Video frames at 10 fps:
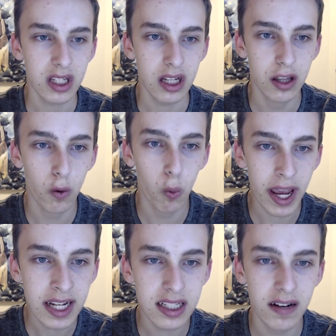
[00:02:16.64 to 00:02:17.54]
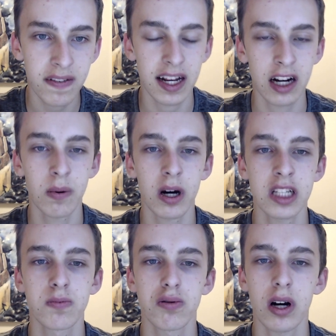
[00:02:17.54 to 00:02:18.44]
The weight of the AirPods
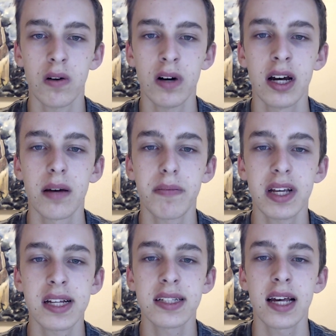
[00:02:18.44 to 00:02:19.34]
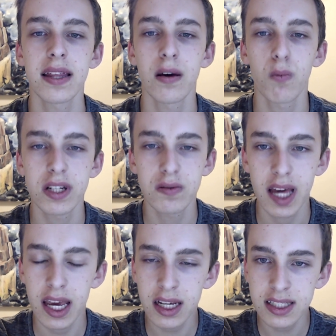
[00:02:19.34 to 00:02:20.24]
Pro means that when you
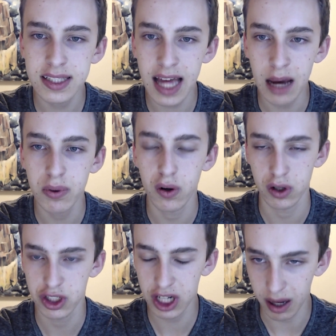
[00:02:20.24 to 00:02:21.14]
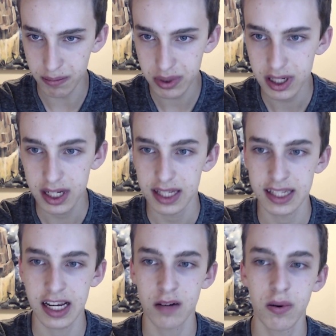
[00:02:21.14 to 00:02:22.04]
take a step or jump, the
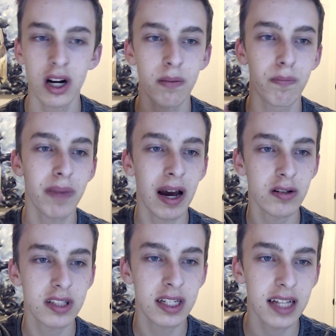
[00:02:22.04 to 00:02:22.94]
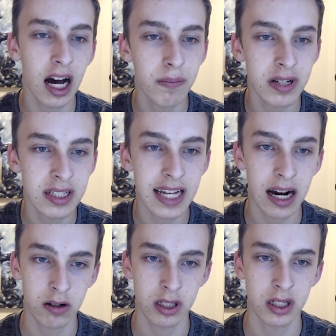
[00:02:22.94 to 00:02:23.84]
AirPod bounces up and
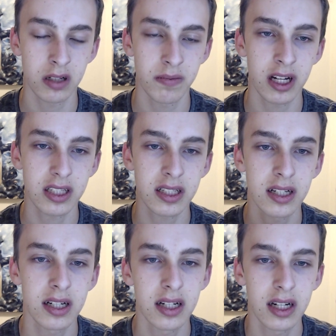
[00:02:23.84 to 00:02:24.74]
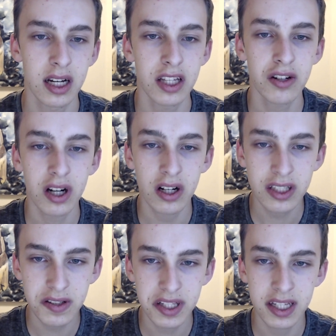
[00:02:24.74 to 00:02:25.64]
down a little bit. You could also
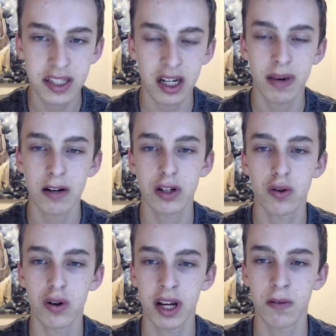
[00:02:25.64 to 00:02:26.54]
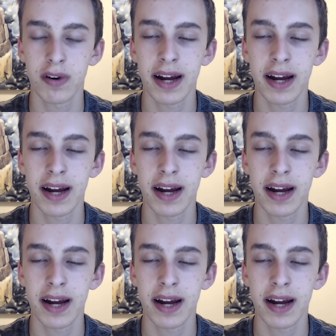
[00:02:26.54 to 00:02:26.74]
see this on my recording where I